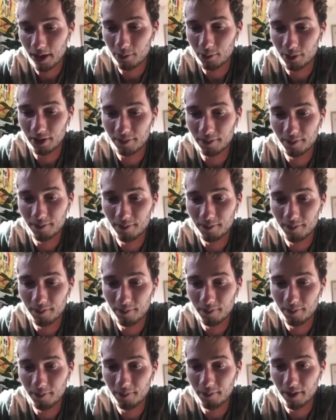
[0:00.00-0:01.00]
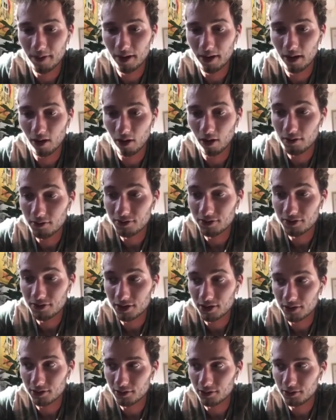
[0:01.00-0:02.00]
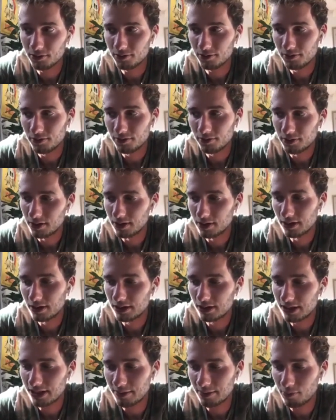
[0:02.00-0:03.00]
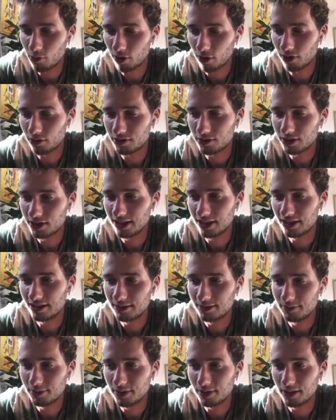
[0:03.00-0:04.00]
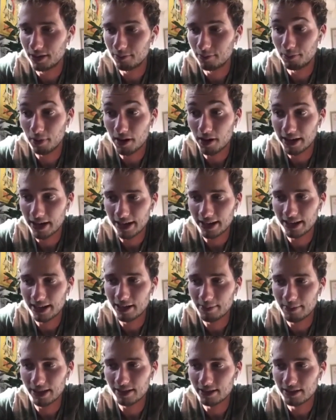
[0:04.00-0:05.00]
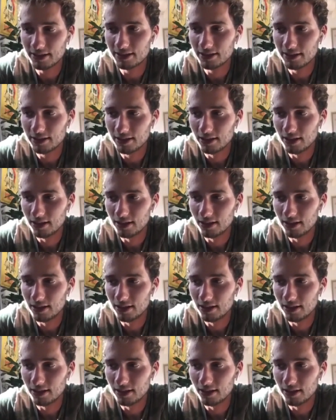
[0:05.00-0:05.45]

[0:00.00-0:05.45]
I would love to see more content by academics.